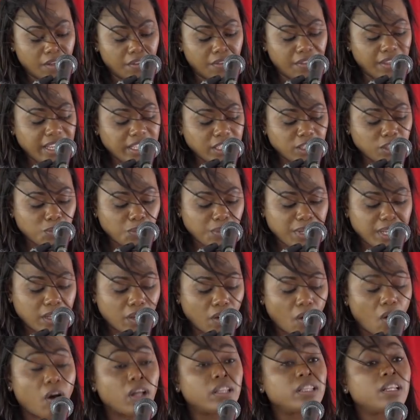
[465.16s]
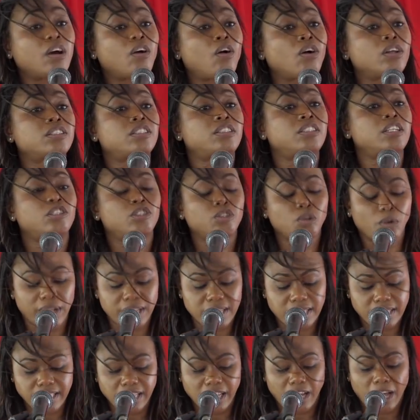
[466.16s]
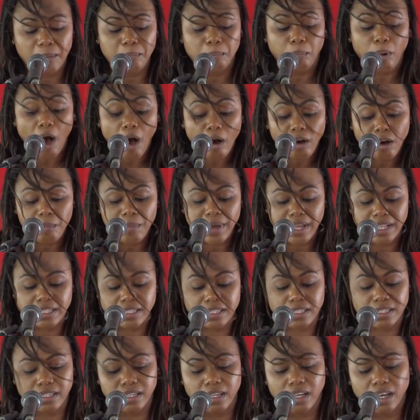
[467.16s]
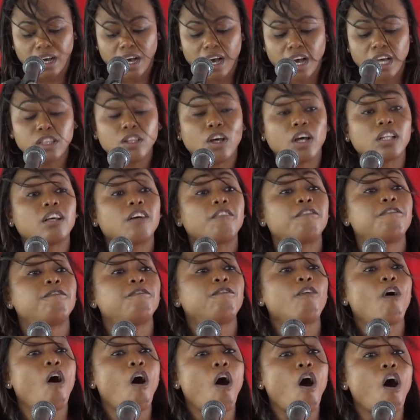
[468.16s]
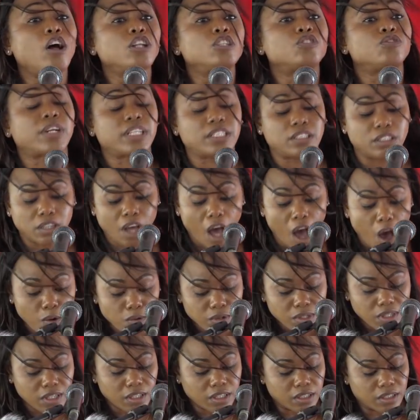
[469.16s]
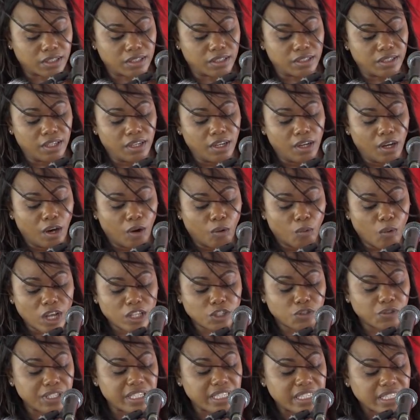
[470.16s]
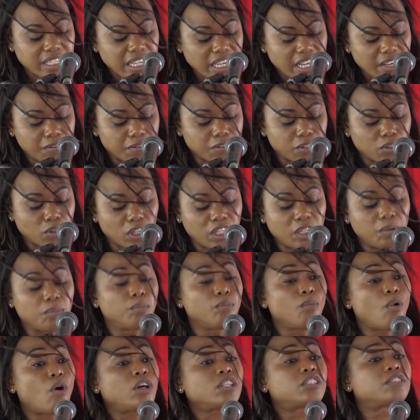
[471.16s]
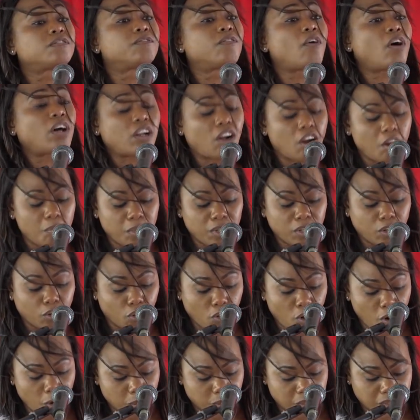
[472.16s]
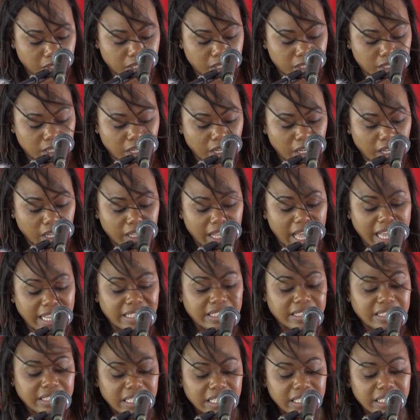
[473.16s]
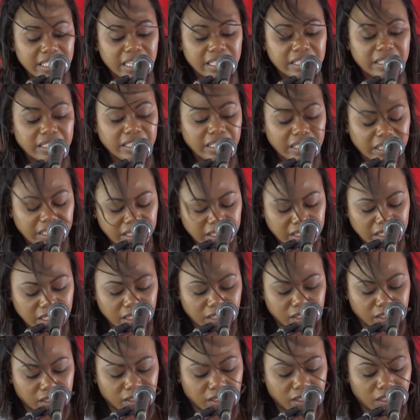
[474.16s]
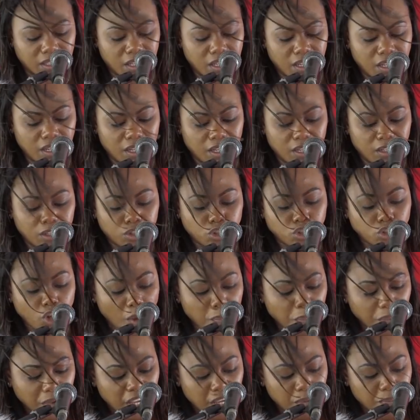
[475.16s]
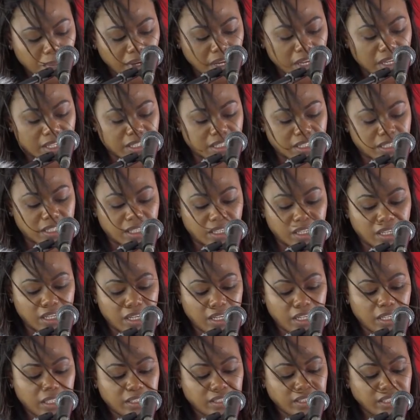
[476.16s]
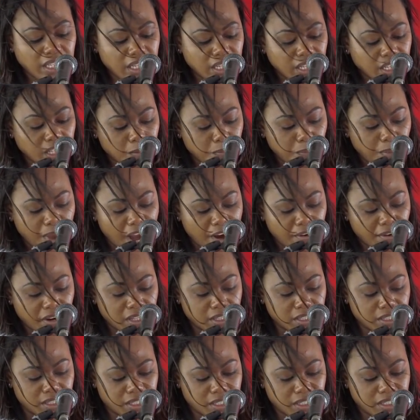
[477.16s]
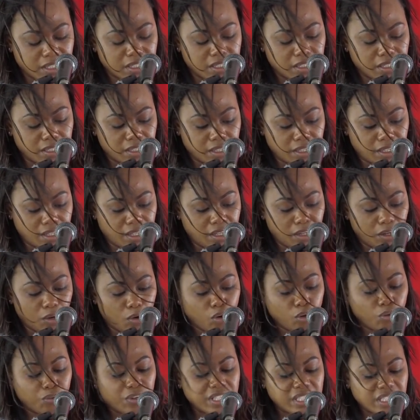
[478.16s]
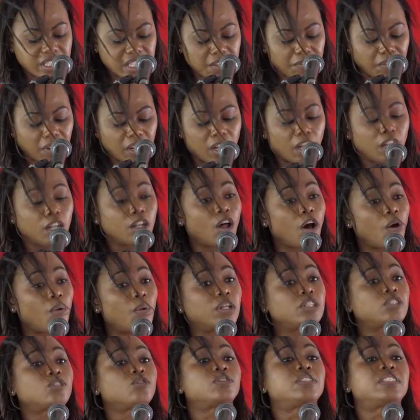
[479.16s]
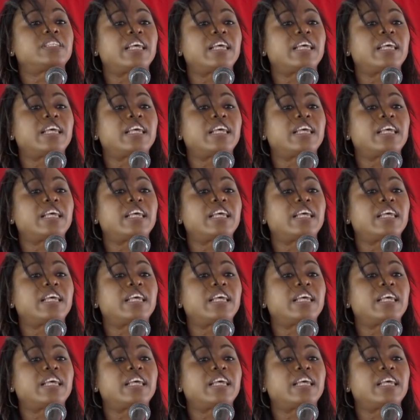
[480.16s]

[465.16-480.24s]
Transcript: This week, under constituency empowerment, another 400,000 was received, so the most vulnerable groups like senior citizens, shopkeepers, single parents could receive an allowance to